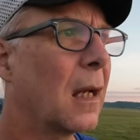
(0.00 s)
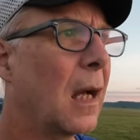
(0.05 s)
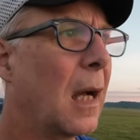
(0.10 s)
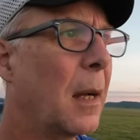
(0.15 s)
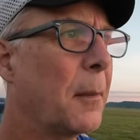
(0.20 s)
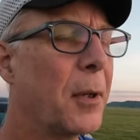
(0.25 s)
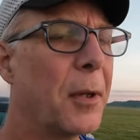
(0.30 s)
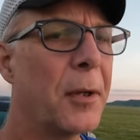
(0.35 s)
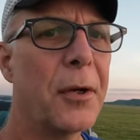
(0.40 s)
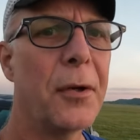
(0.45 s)

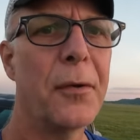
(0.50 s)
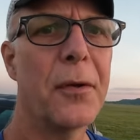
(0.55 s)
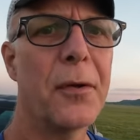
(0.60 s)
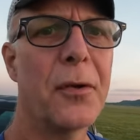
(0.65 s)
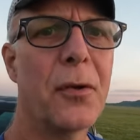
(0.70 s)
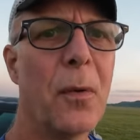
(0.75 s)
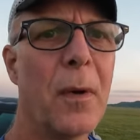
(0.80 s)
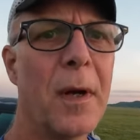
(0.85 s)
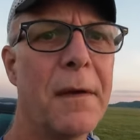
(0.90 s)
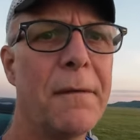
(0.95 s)
I'm going to do the
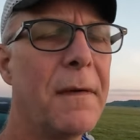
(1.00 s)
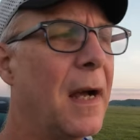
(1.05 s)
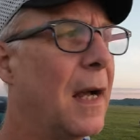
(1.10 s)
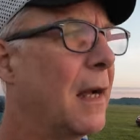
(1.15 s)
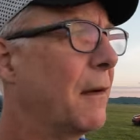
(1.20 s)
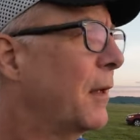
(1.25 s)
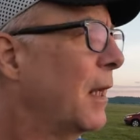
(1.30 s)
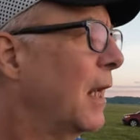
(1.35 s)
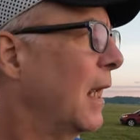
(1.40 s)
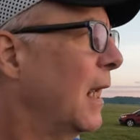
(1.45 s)

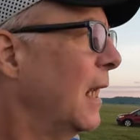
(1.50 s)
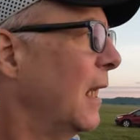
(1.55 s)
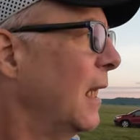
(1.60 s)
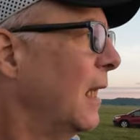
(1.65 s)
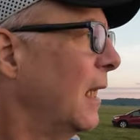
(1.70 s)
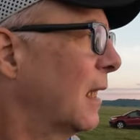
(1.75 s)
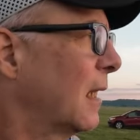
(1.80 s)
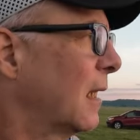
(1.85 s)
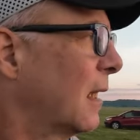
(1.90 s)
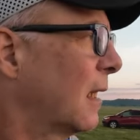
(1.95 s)

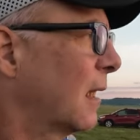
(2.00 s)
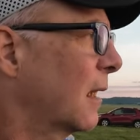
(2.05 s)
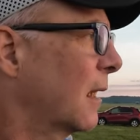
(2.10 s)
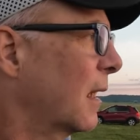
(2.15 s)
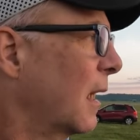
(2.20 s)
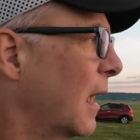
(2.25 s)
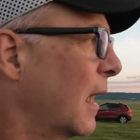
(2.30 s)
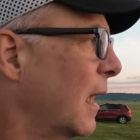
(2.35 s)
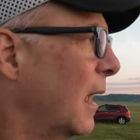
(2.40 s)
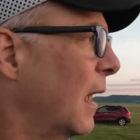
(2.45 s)
25K.
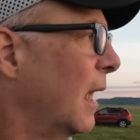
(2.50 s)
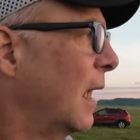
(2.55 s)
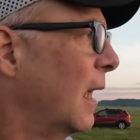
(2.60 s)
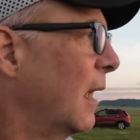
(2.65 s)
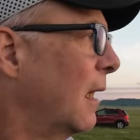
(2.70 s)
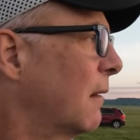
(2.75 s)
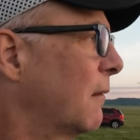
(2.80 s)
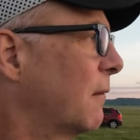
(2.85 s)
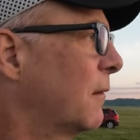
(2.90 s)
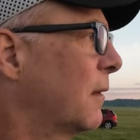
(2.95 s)
They
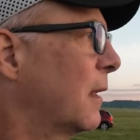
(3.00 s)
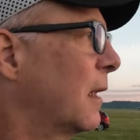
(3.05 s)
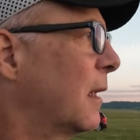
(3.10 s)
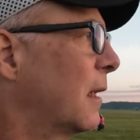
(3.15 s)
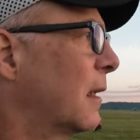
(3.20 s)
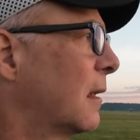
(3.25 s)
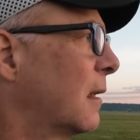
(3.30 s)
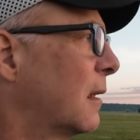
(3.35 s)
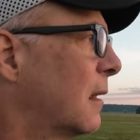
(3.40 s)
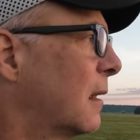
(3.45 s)
have uh,